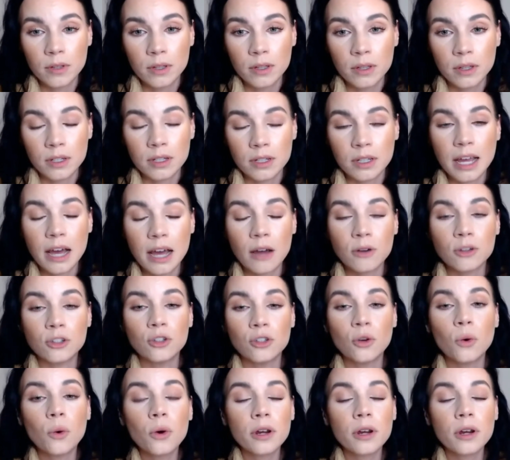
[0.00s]
Now
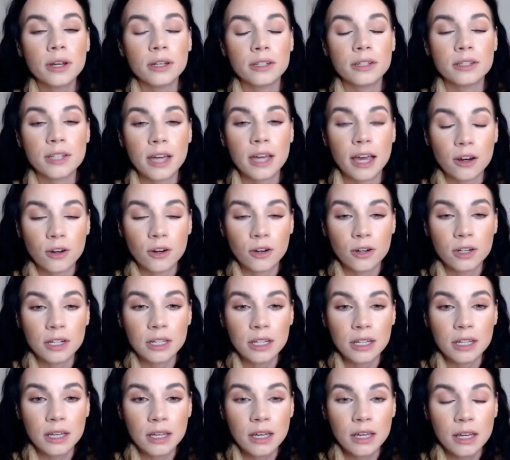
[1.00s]
your
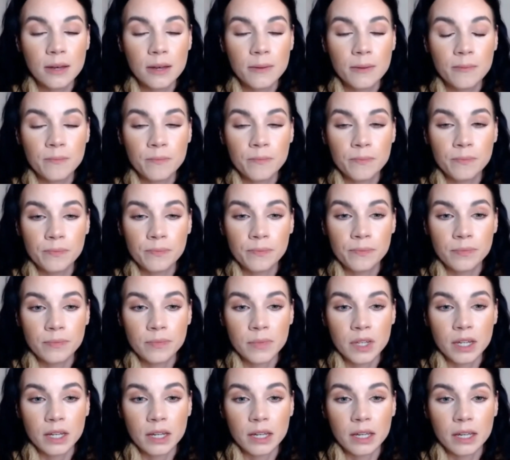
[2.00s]
integrity
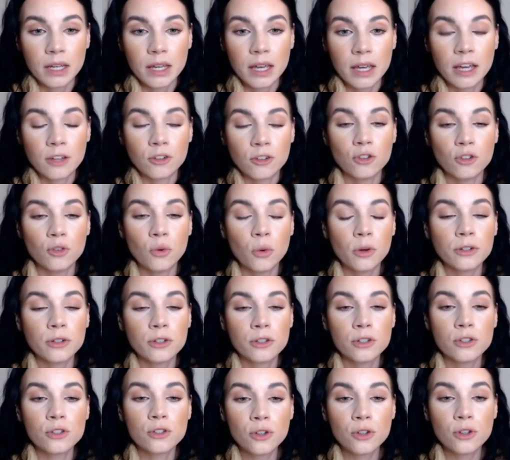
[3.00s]
and your
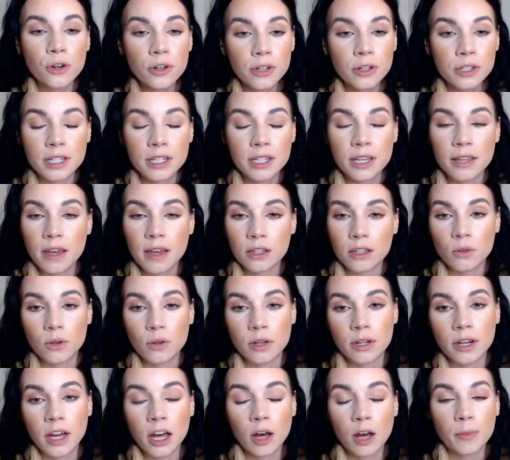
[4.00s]
certainty that you
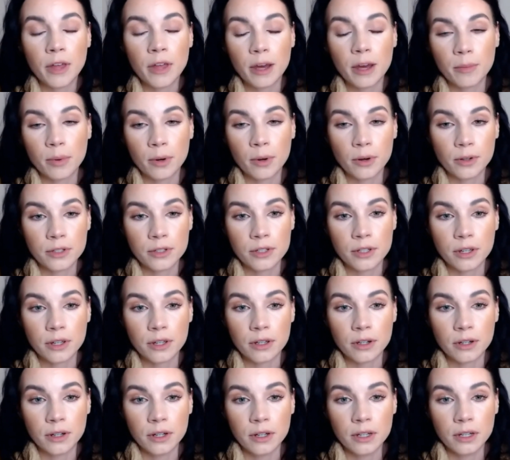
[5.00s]
can help that
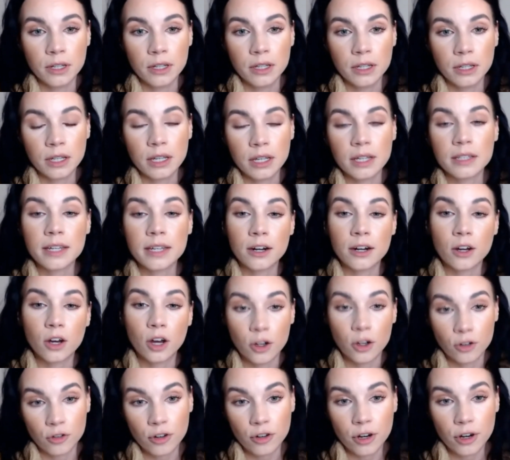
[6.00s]
person is at
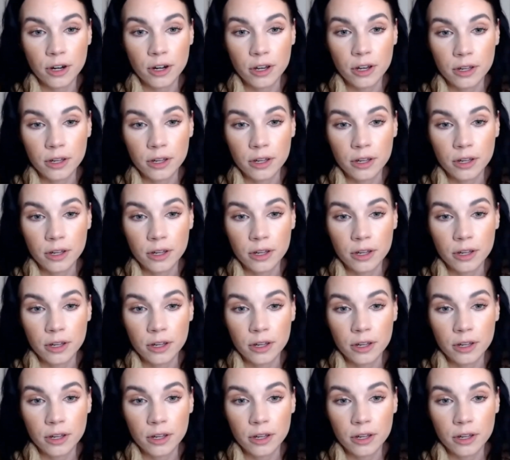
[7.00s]
100.